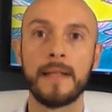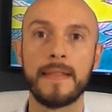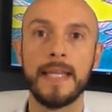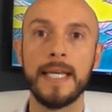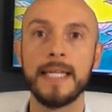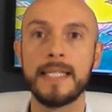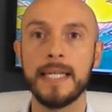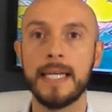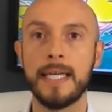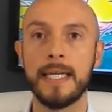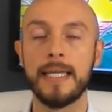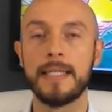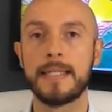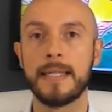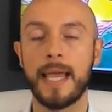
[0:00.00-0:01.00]
this
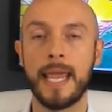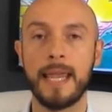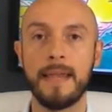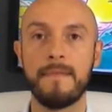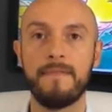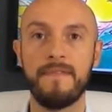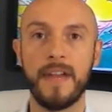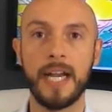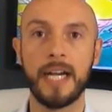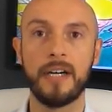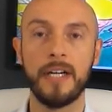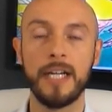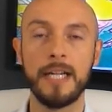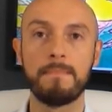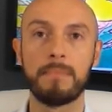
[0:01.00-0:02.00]
is a
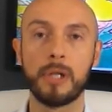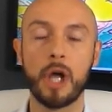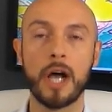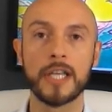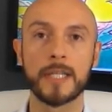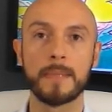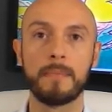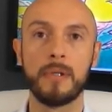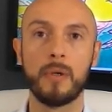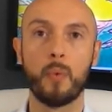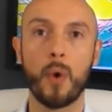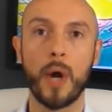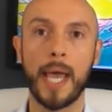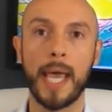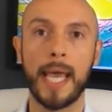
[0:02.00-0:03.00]
very
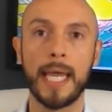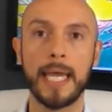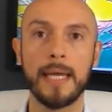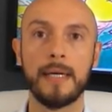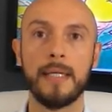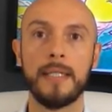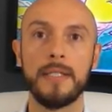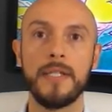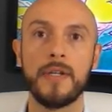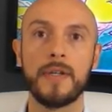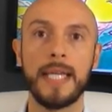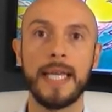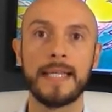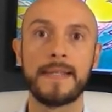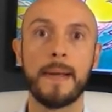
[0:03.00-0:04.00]
plausible way to
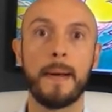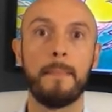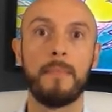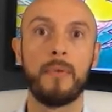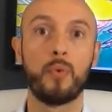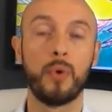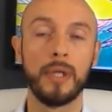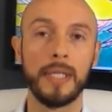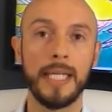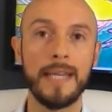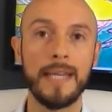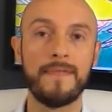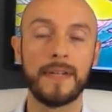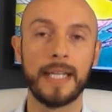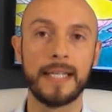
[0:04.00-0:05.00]
get some
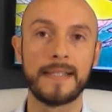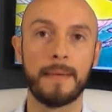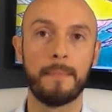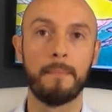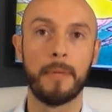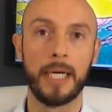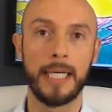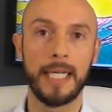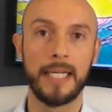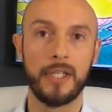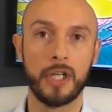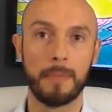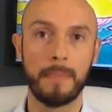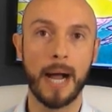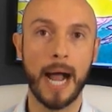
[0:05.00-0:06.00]
relief and get some money in
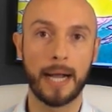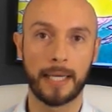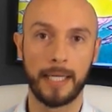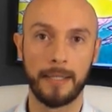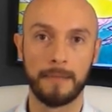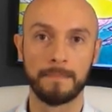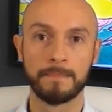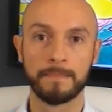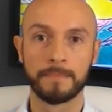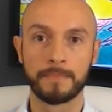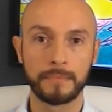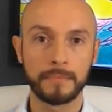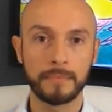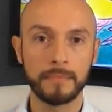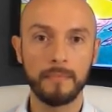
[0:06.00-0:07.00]
your pocket.
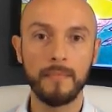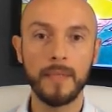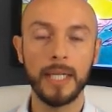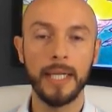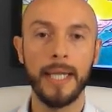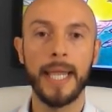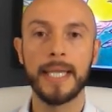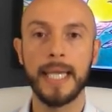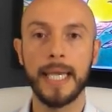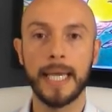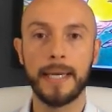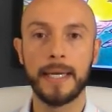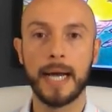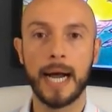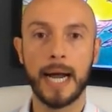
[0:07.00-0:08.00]

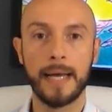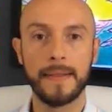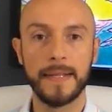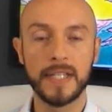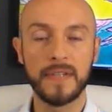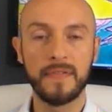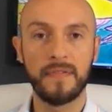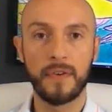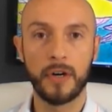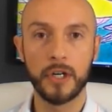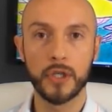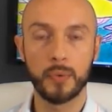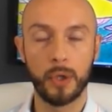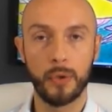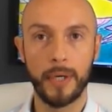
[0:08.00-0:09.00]
Again, this
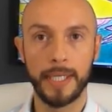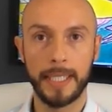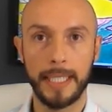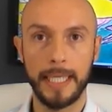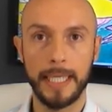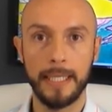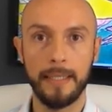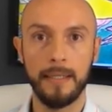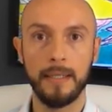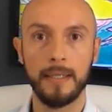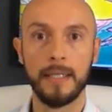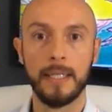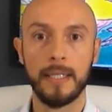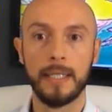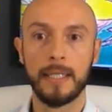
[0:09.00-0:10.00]
first one right
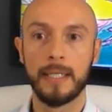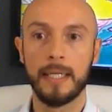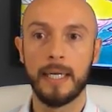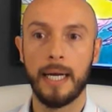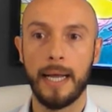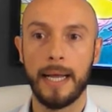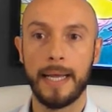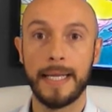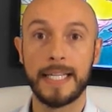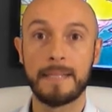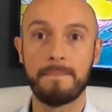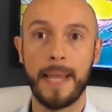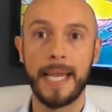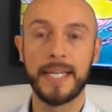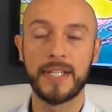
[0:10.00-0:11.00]
here
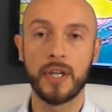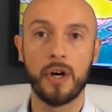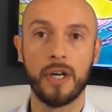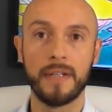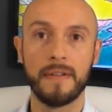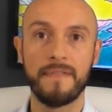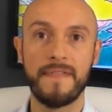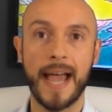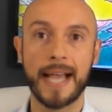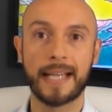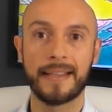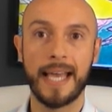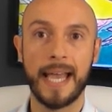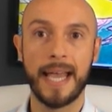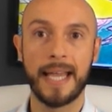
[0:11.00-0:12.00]
is based on the
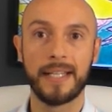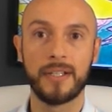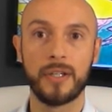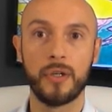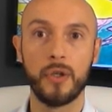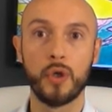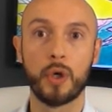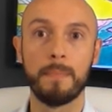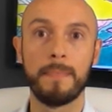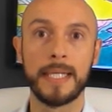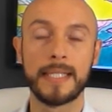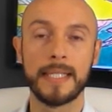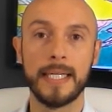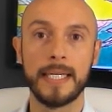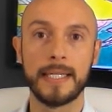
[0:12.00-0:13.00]
fact that your
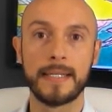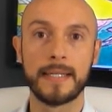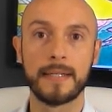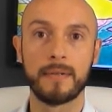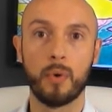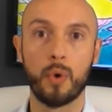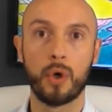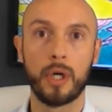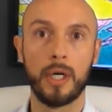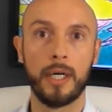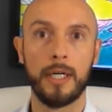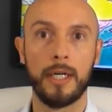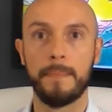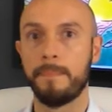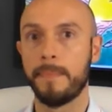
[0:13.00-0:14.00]
business
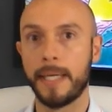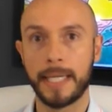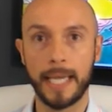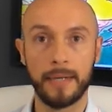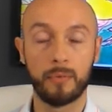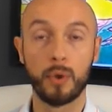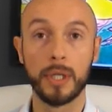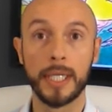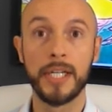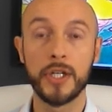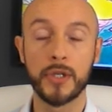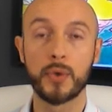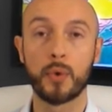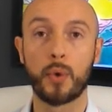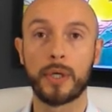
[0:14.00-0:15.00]
or, again, religious